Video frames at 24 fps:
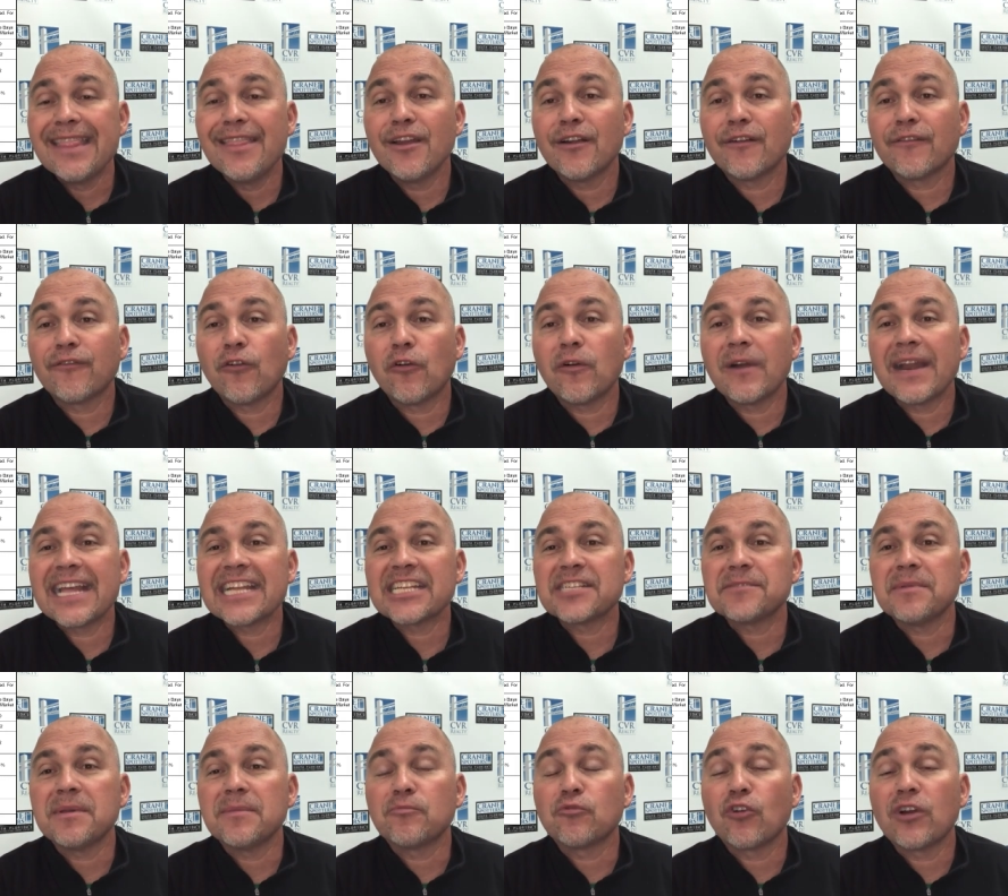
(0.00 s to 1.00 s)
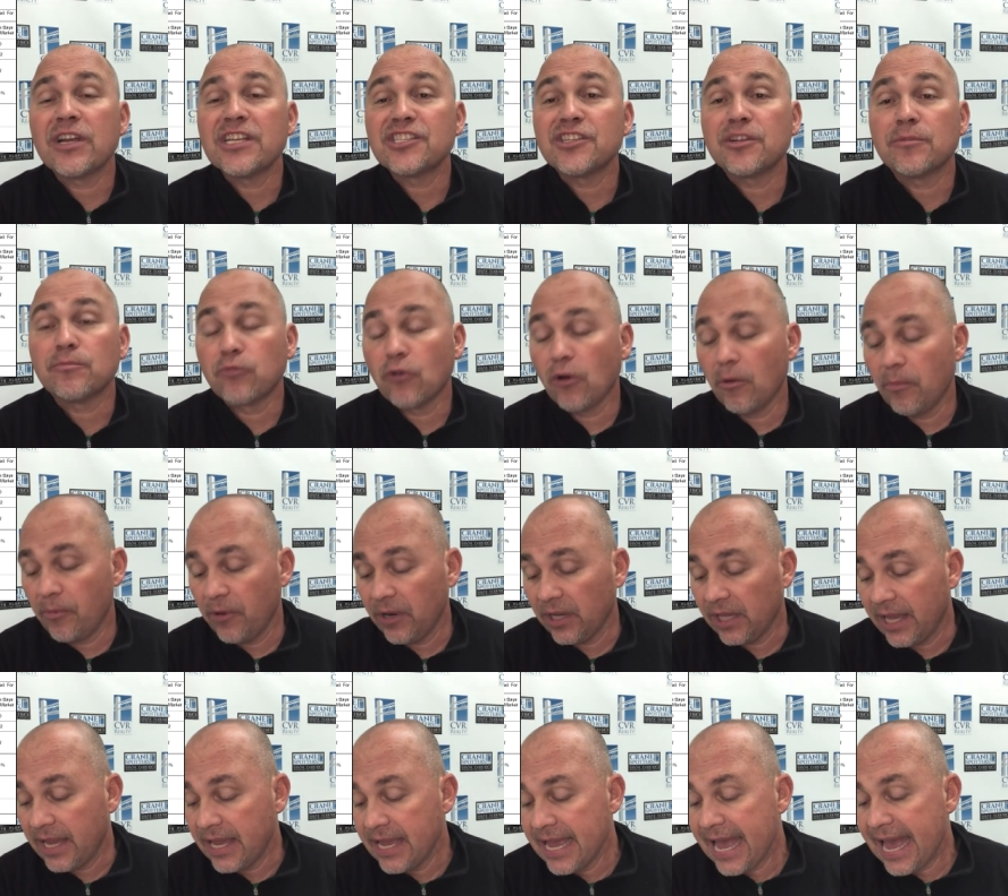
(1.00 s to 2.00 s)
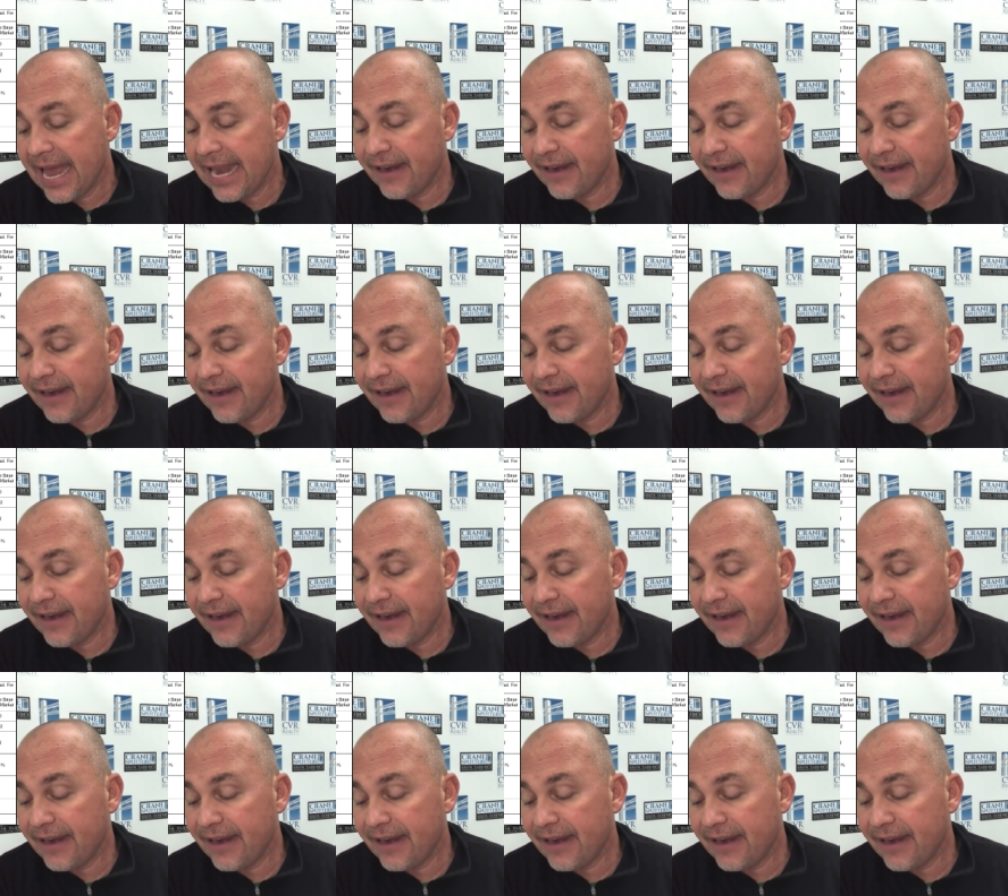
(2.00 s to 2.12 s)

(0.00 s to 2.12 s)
Therefore, it has to be priced appropriately.